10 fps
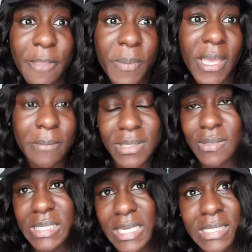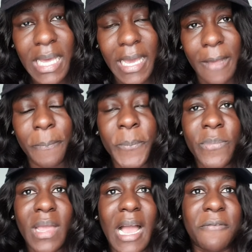8 p.m. to 6 a.m.
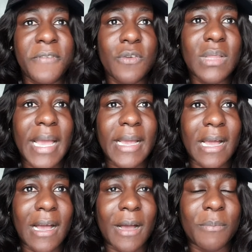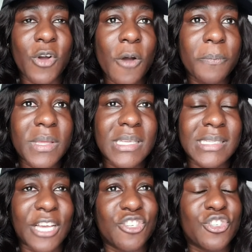I feel like companies
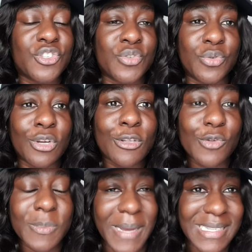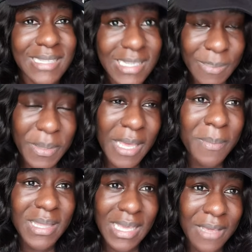that used to close by 6
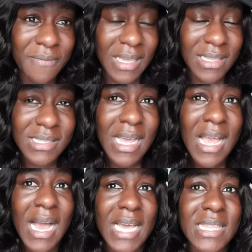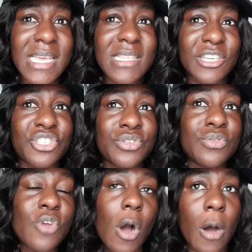p.m. in the evenings, I think they
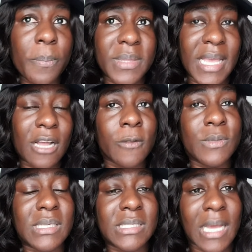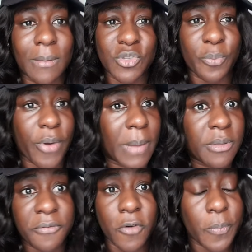should up their closing time to
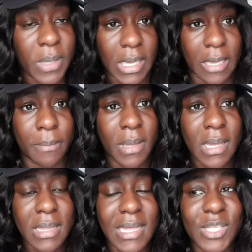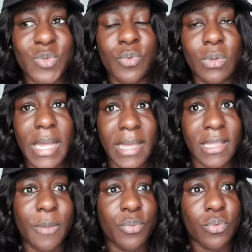probably 4 p.m. That will
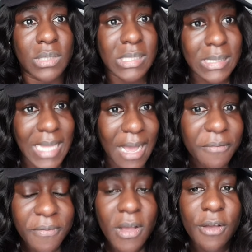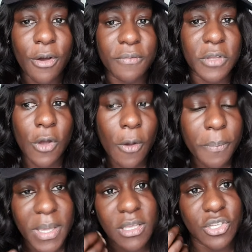enable the staff of the
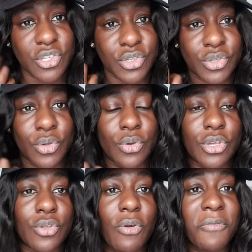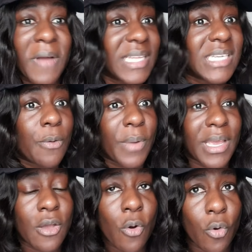companies to, you know, find their
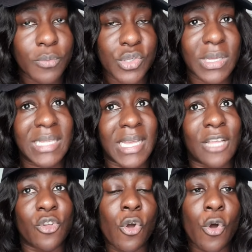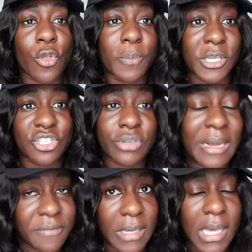way home so that they are not caught up in
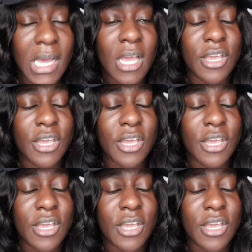traffic,